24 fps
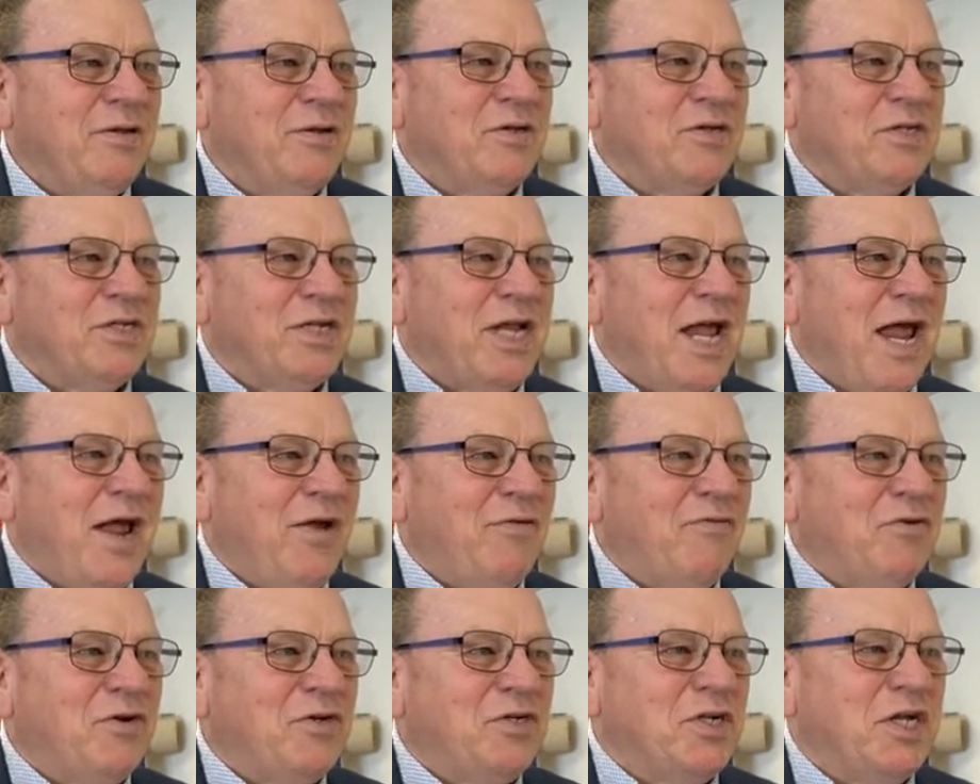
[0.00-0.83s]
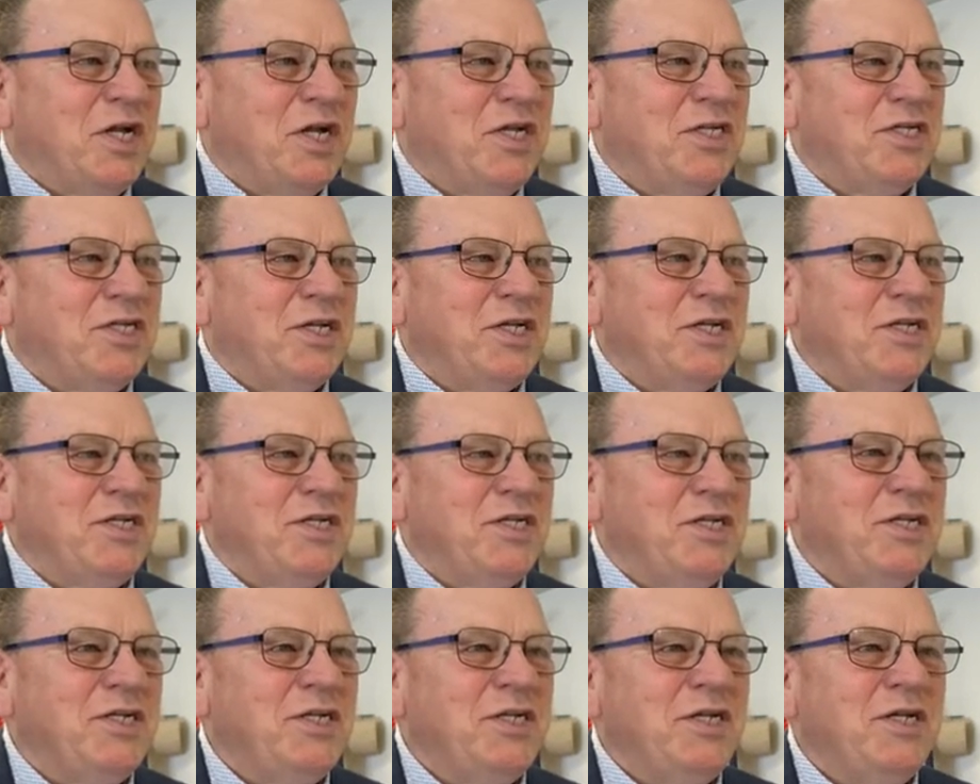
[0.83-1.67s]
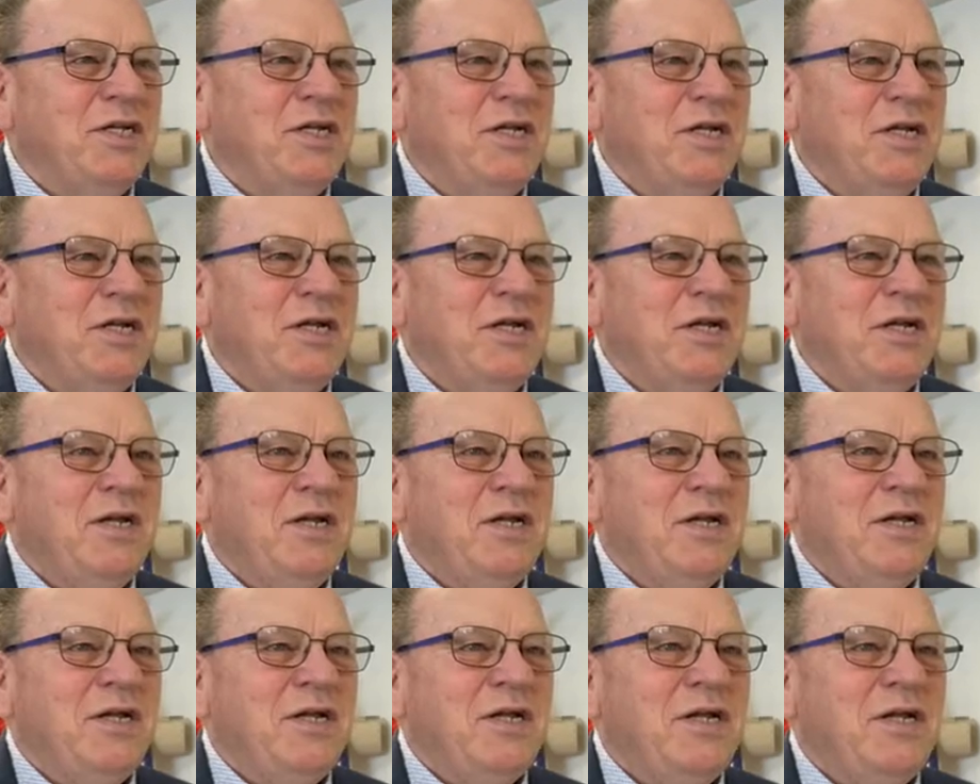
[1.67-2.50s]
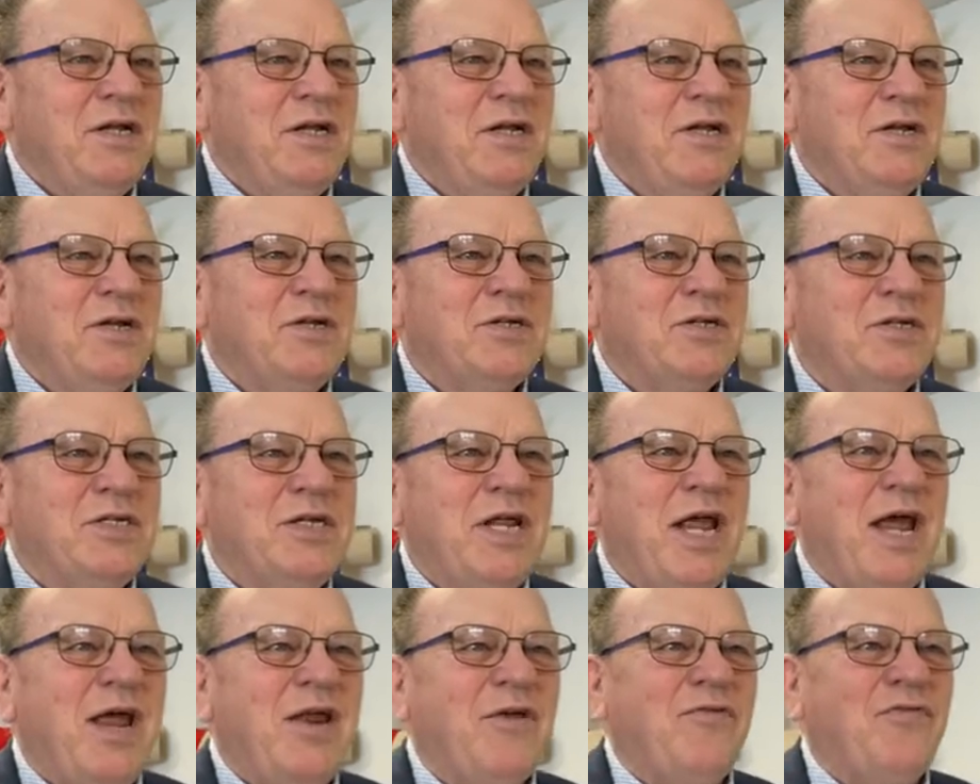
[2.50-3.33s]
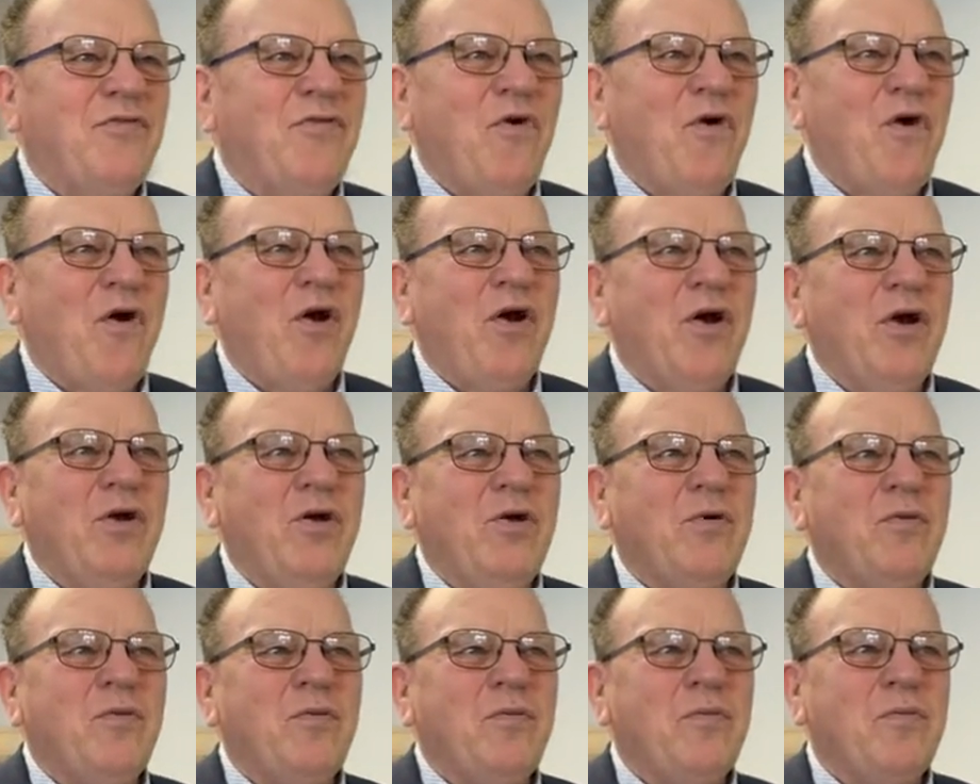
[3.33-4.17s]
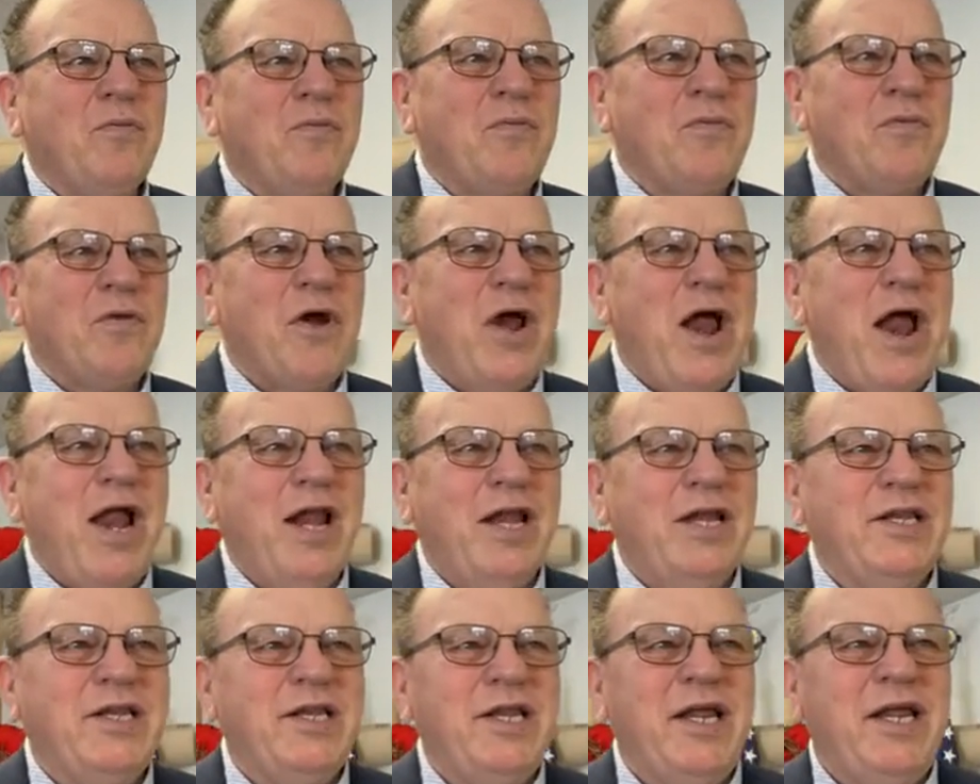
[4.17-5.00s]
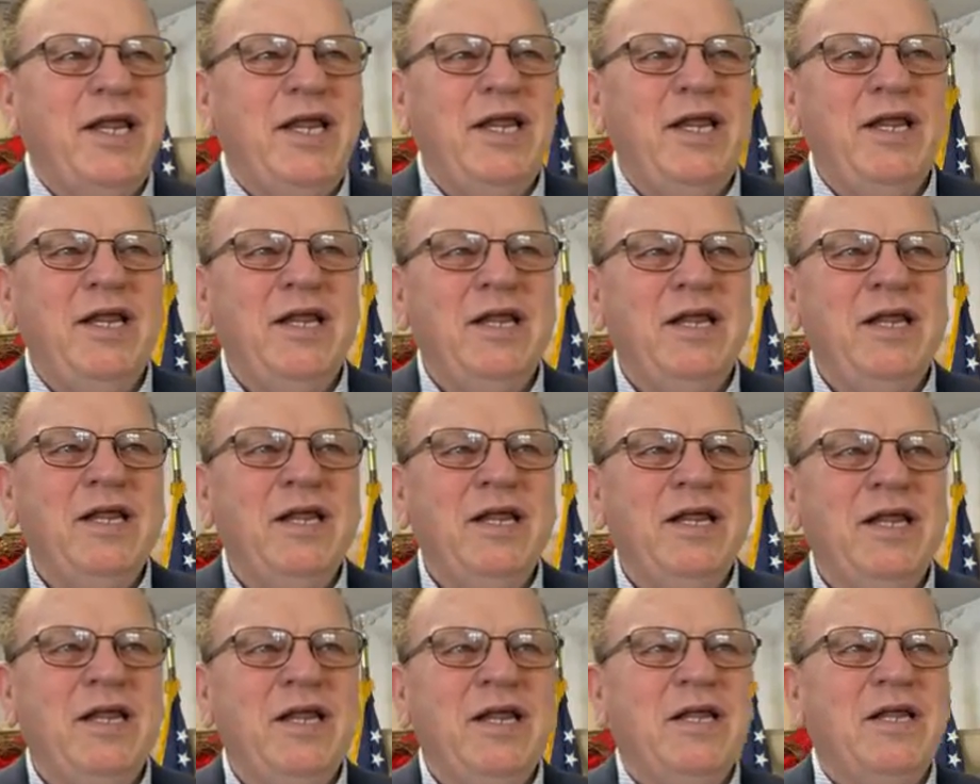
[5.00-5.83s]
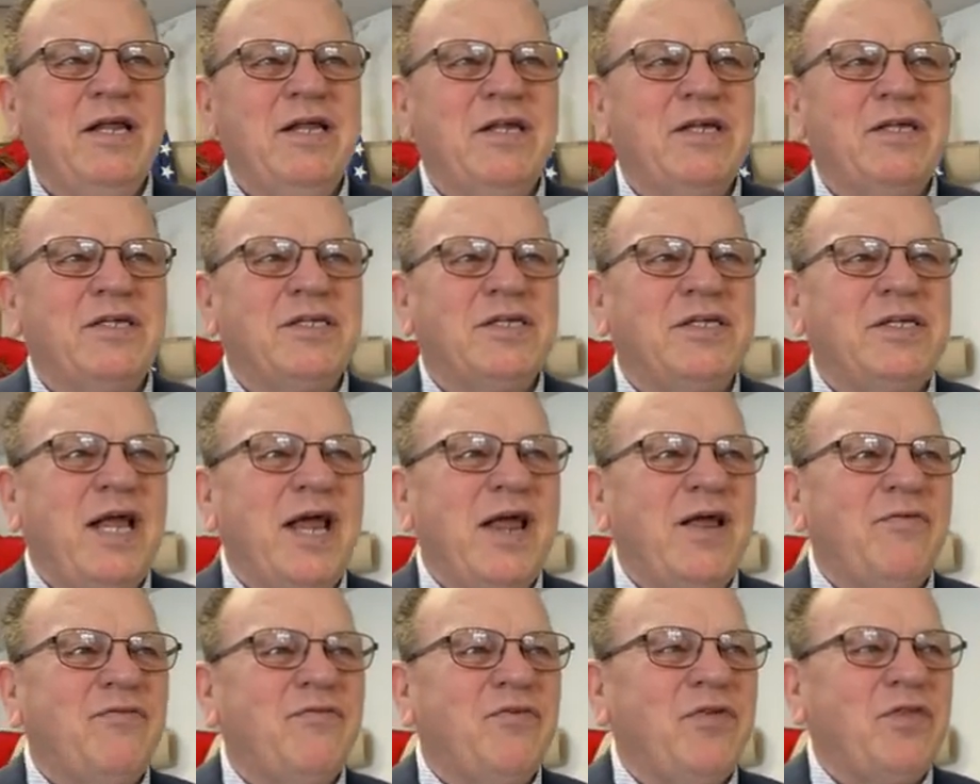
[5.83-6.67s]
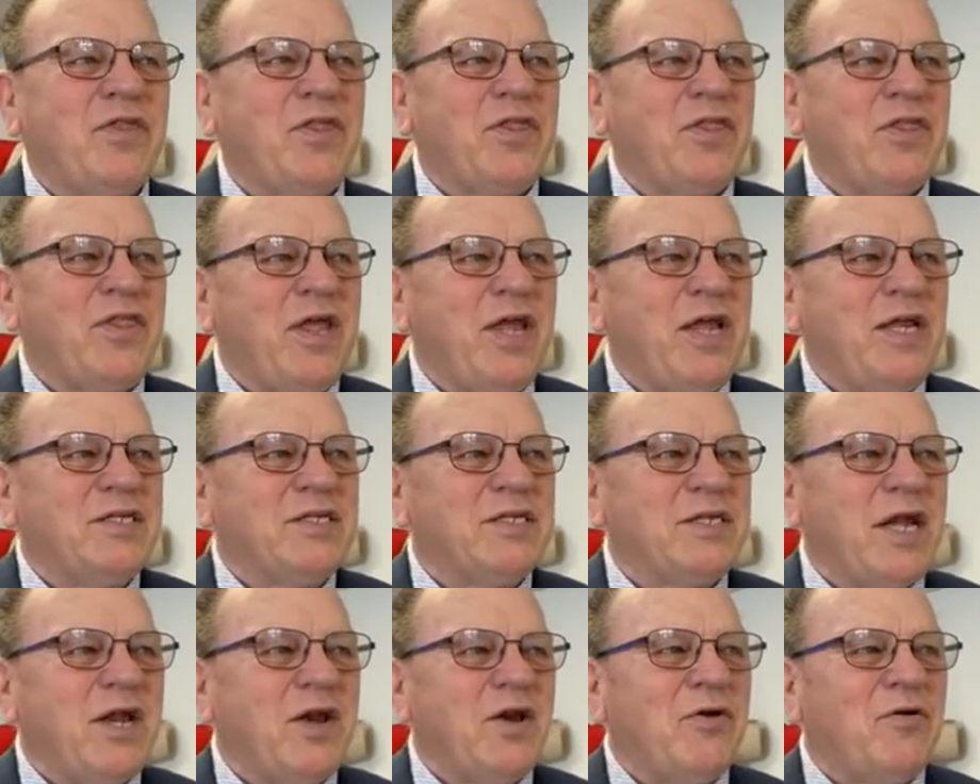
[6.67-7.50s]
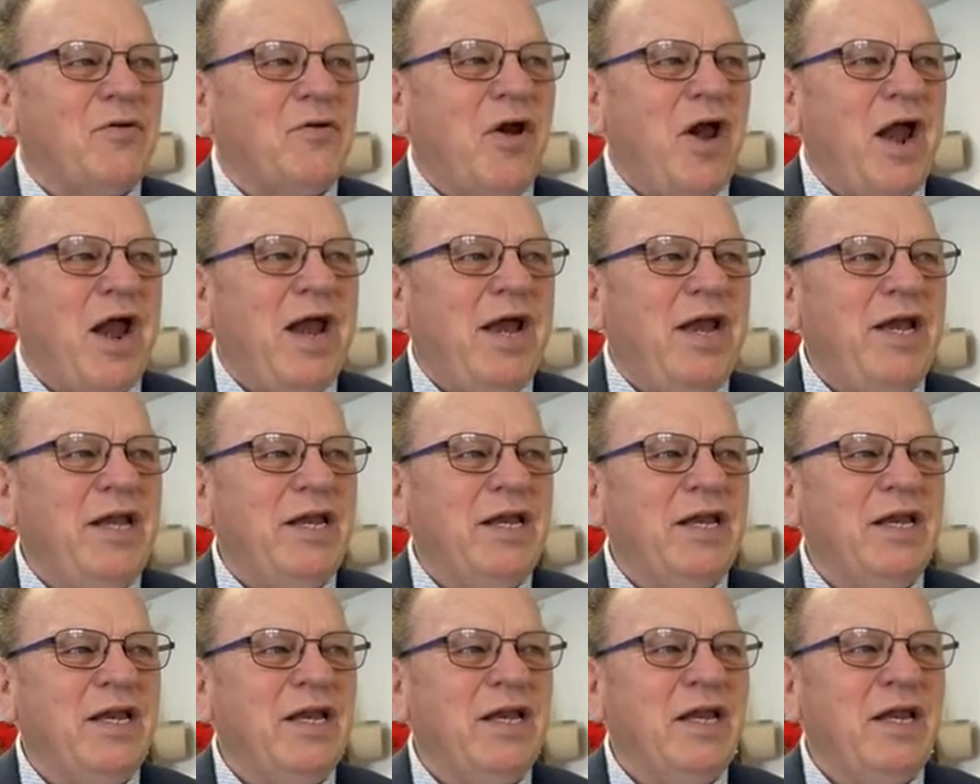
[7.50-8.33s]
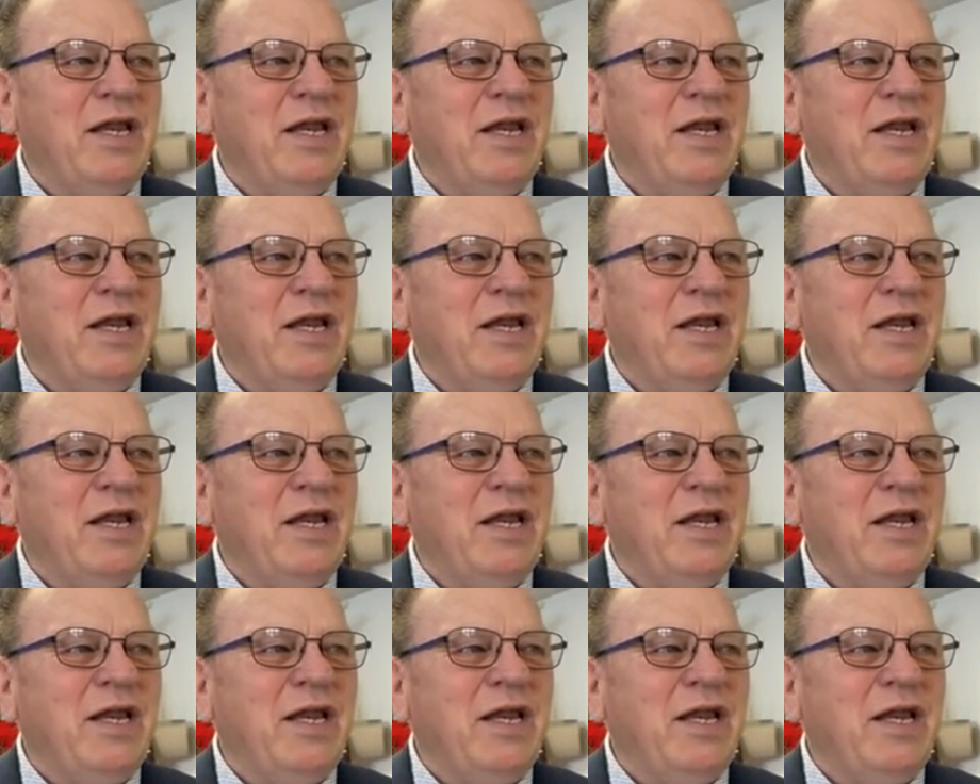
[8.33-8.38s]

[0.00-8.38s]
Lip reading: You stand for Jesus, you stand for morality, you stand for the things that are right,